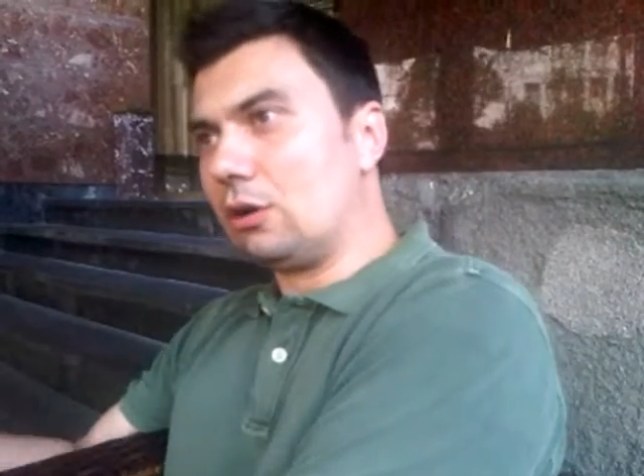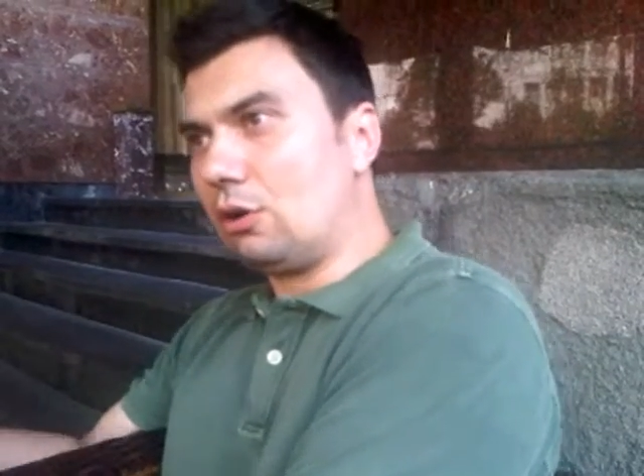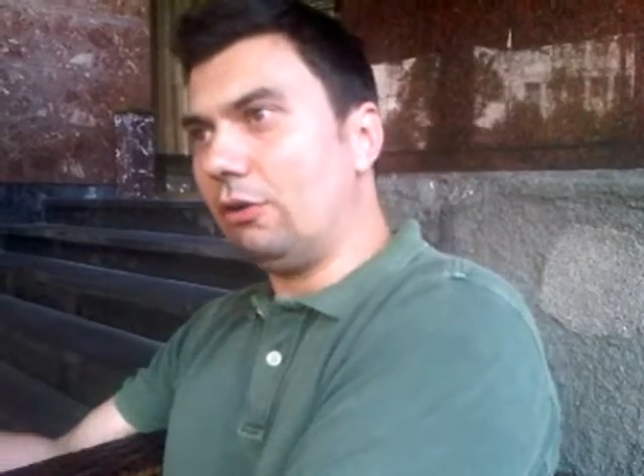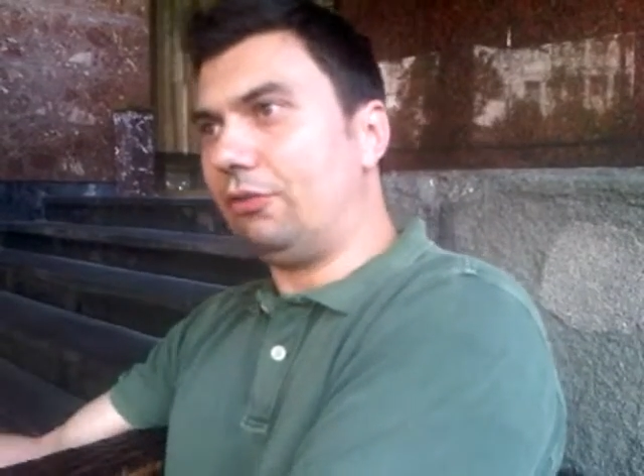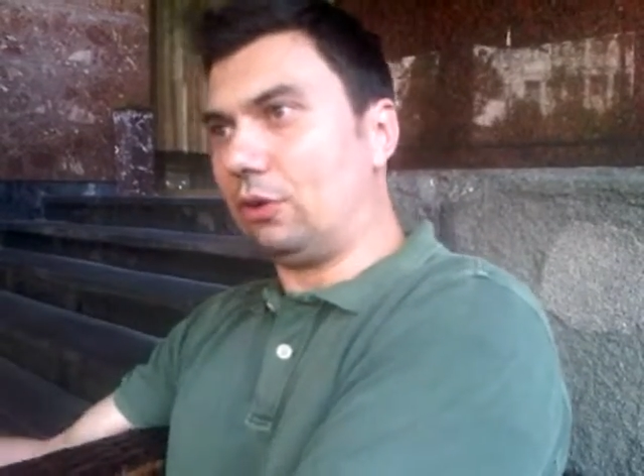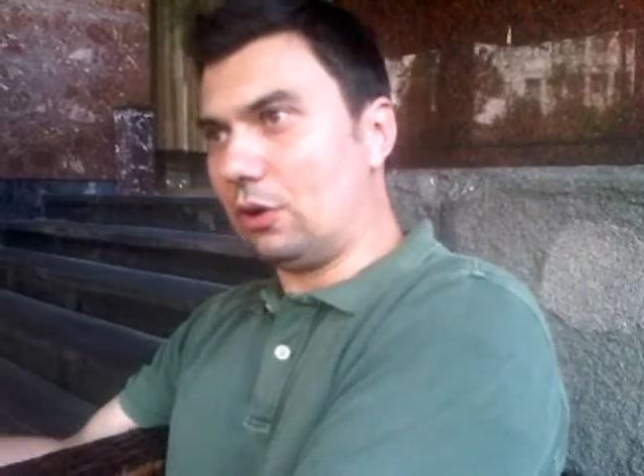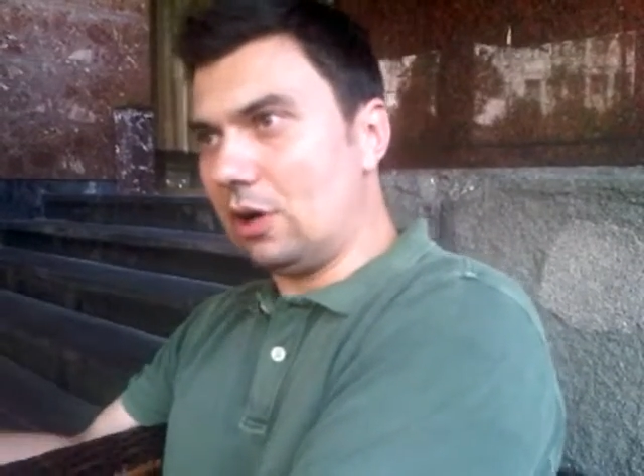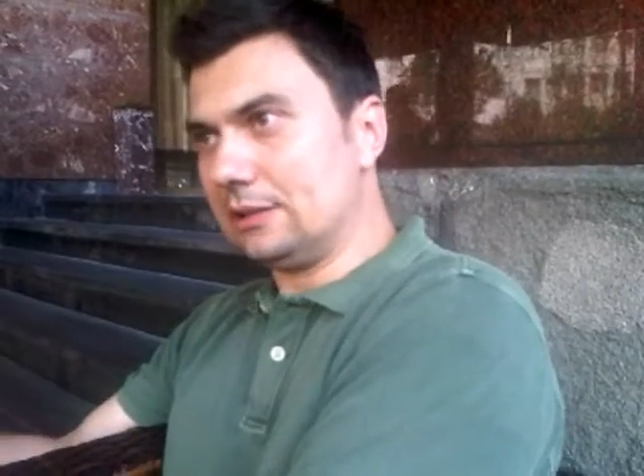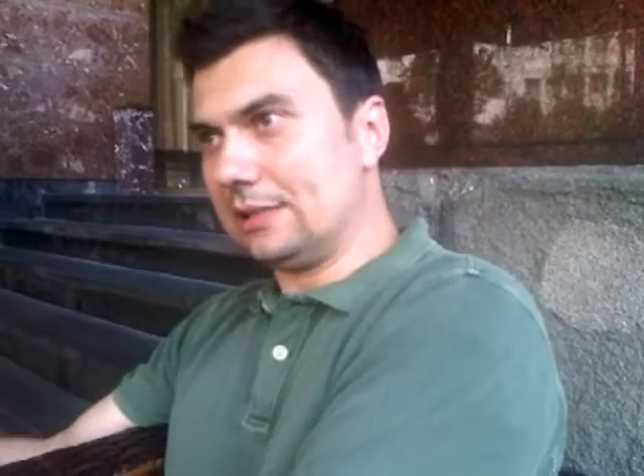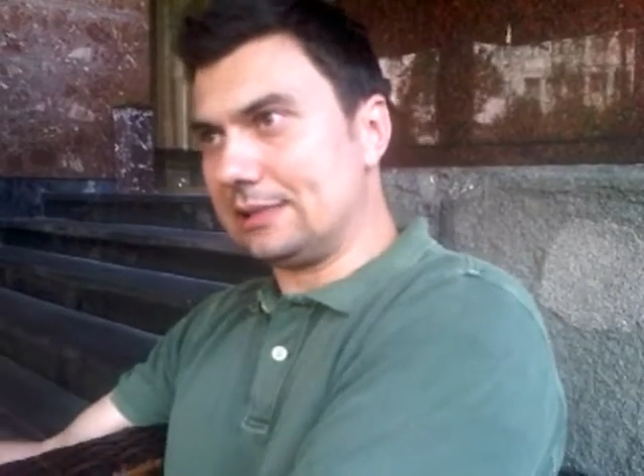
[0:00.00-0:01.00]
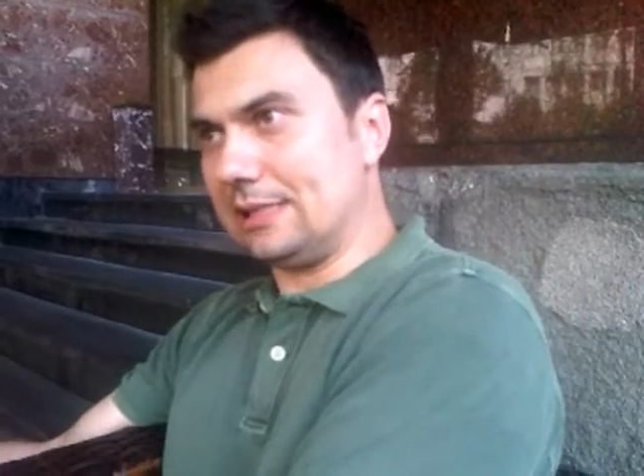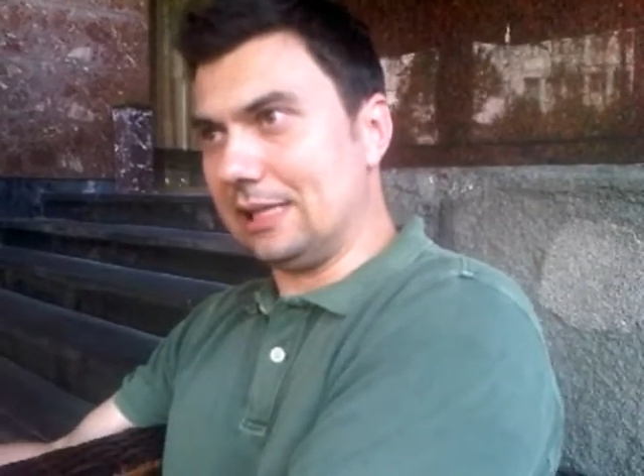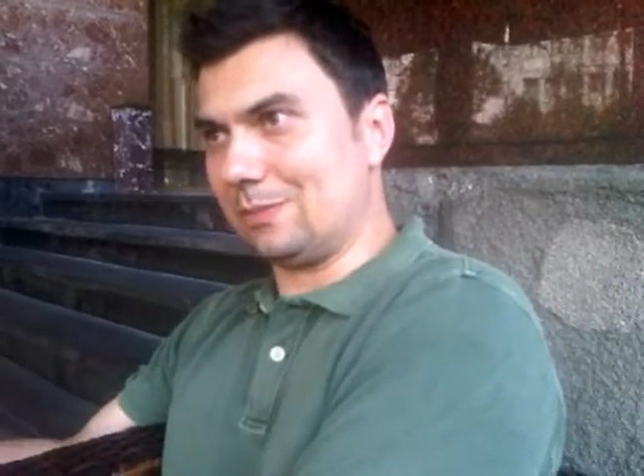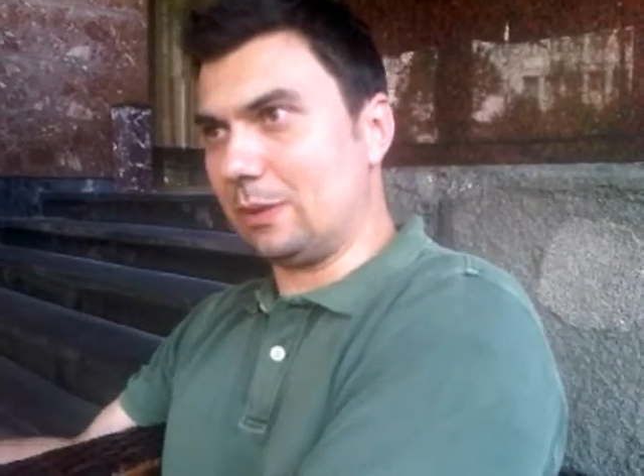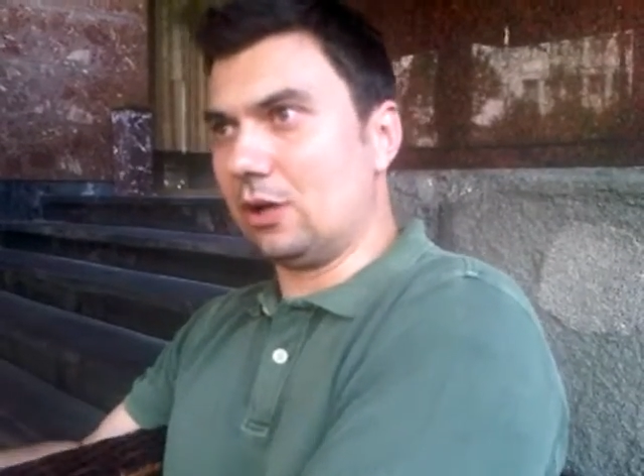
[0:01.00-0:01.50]
go for all these
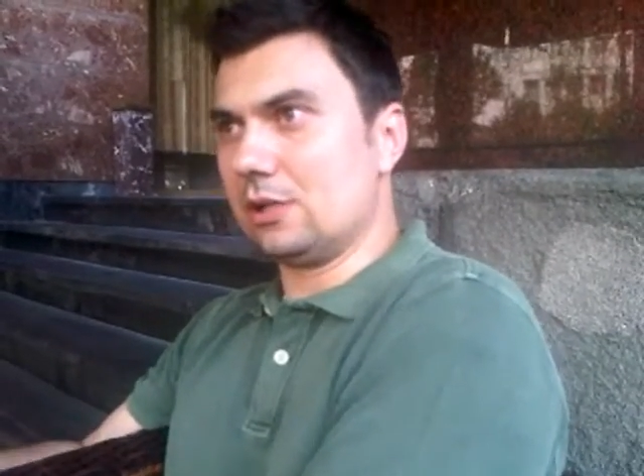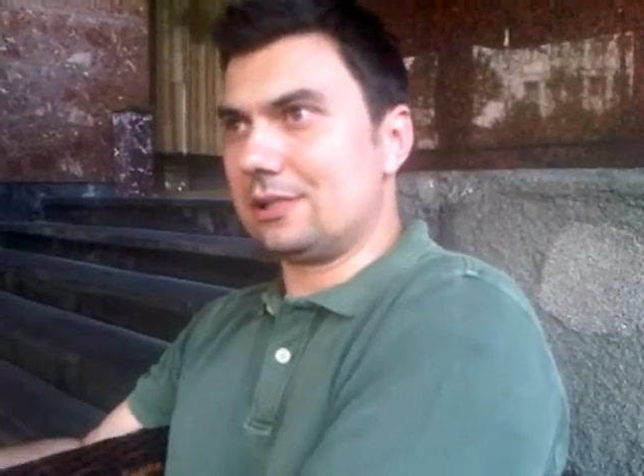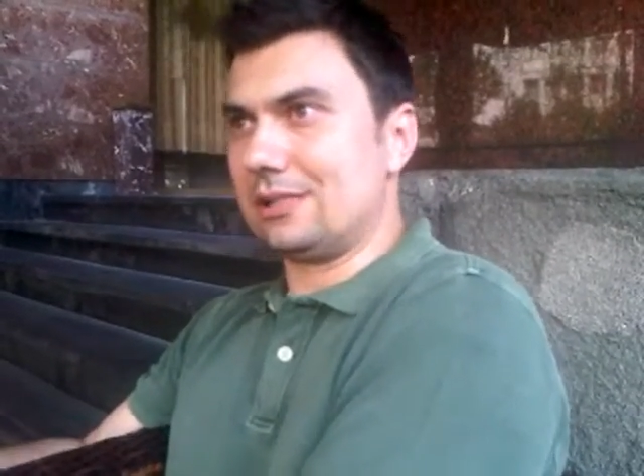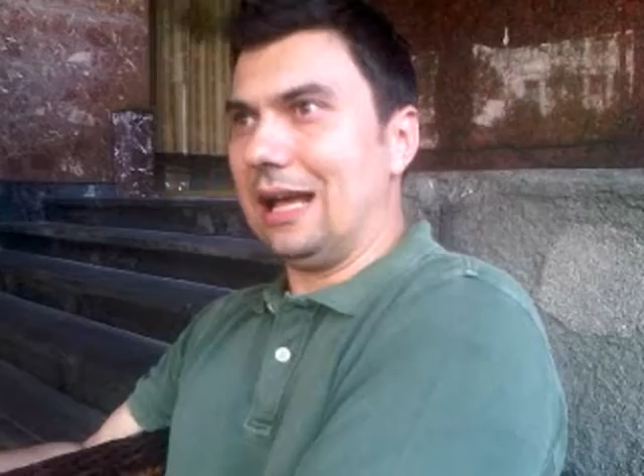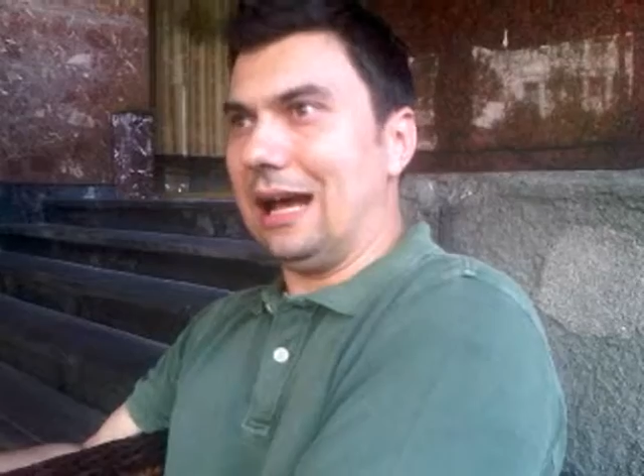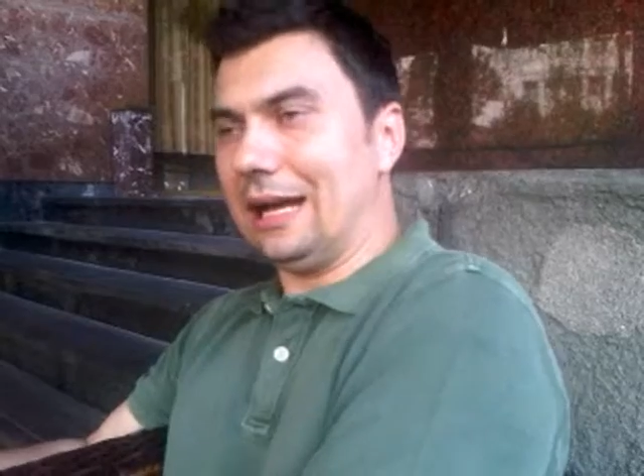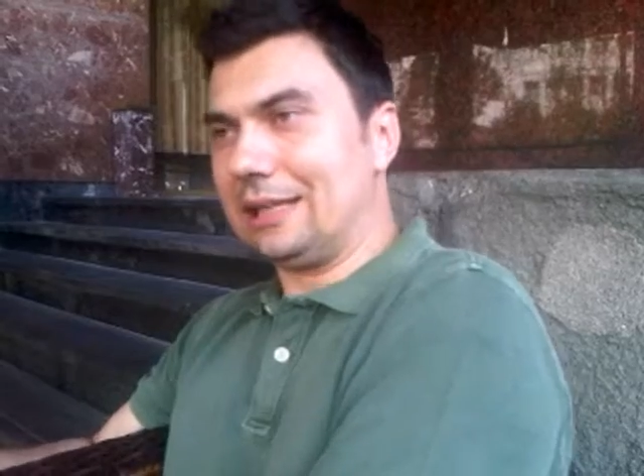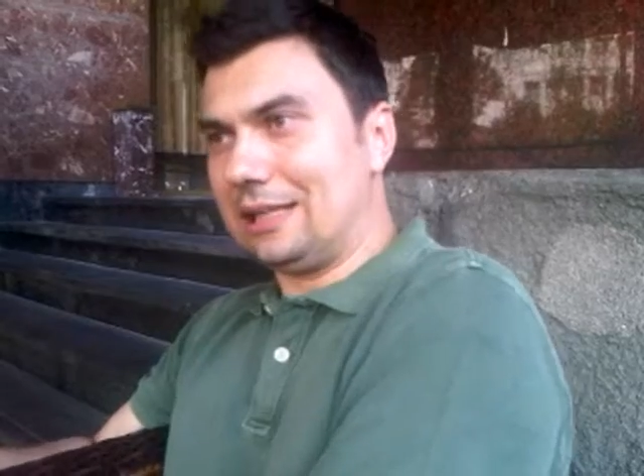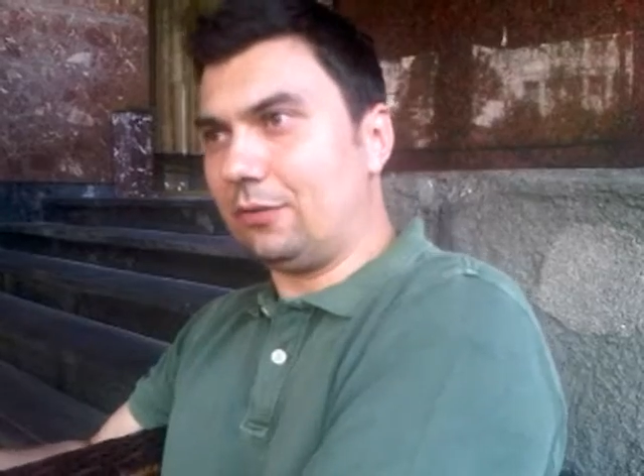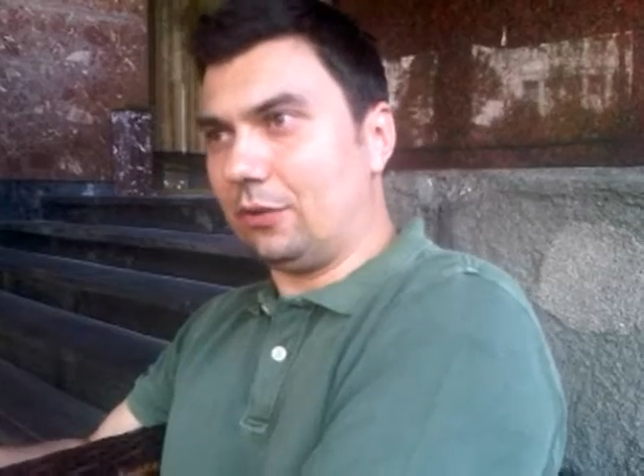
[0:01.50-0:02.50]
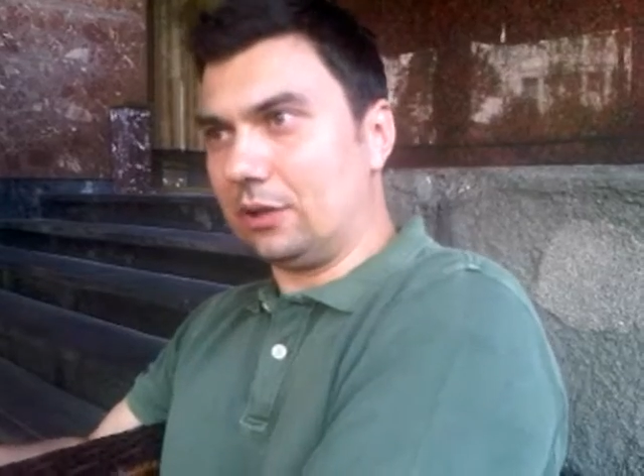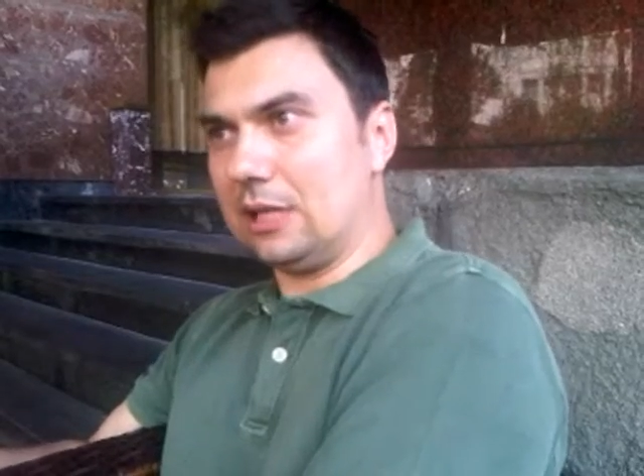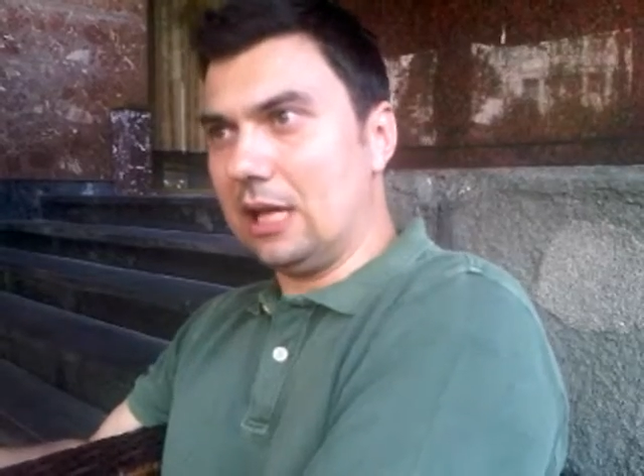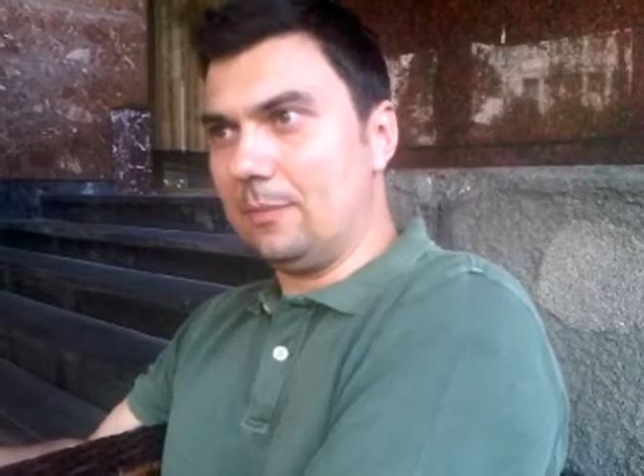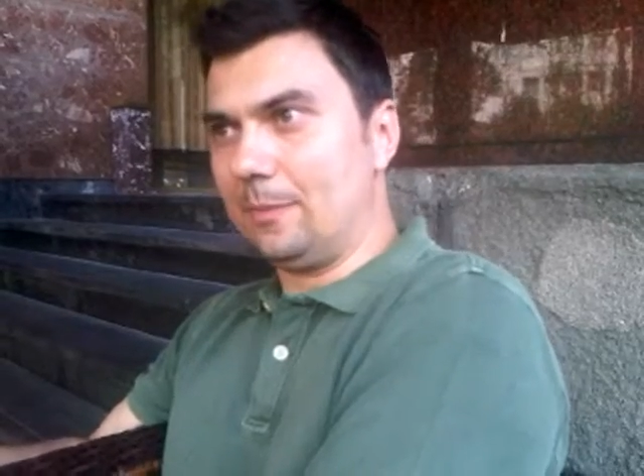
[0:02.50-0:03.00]
things, because I think for
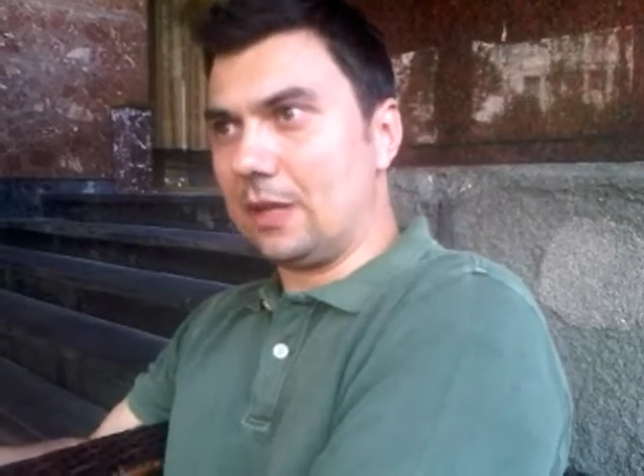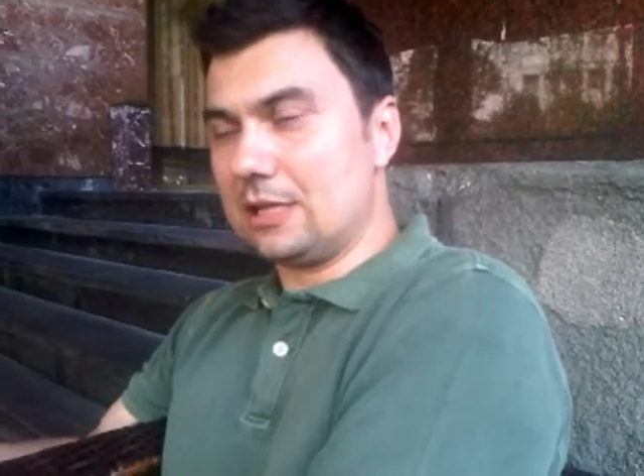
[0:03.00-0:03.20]
them